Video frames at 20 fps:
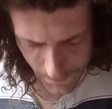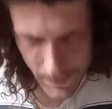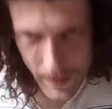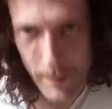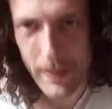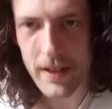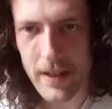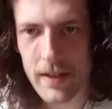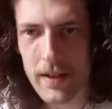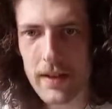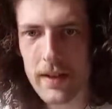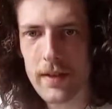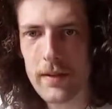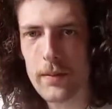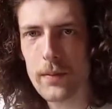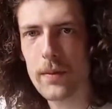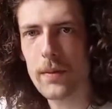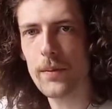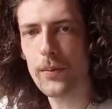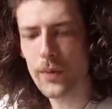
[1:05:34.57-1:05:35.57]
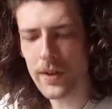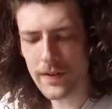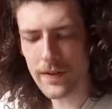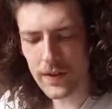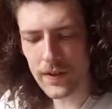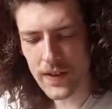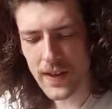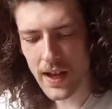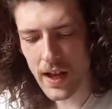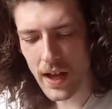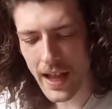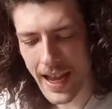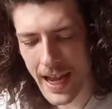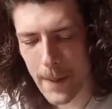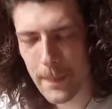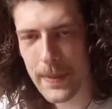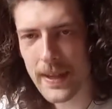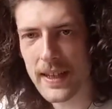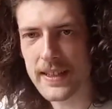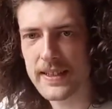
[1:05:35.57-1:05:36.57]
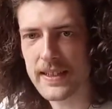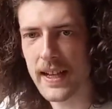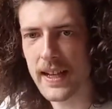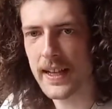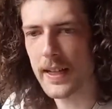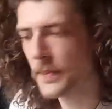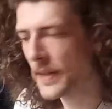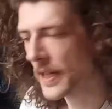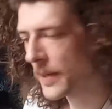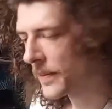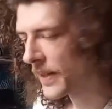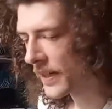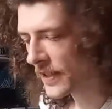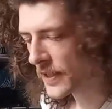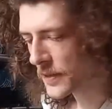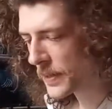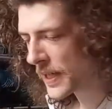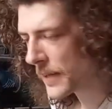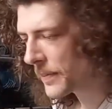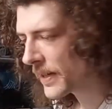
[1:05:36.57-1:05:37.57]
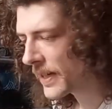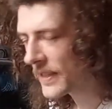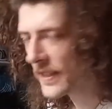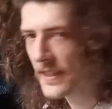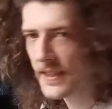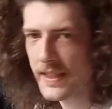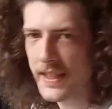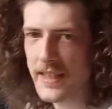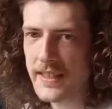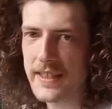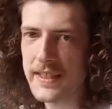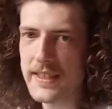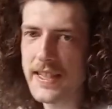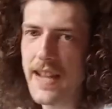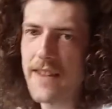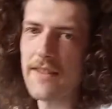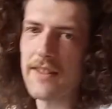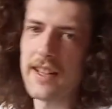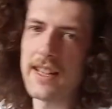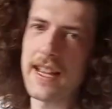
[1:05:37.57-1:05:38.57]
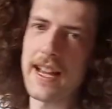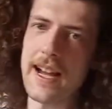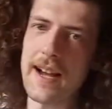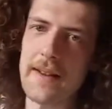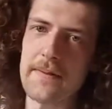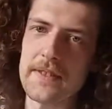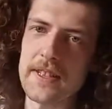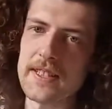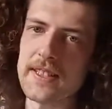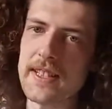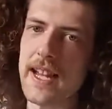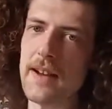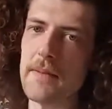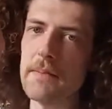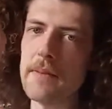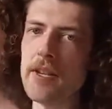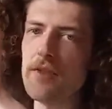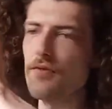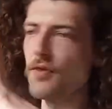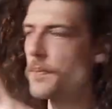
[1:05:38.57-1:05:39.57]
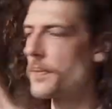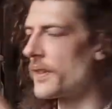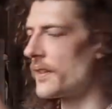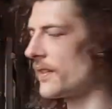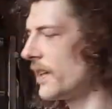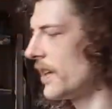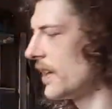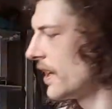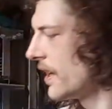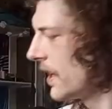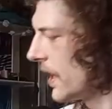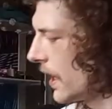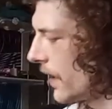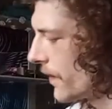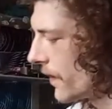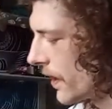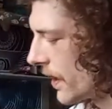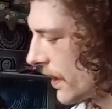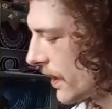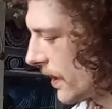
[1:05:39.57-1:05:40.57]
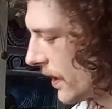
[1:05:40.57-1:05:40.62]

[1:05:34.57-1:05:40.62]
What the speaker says: a bit, we're on the happier side of B minor, because B minor doesn't necessarily have to sound miserable, right?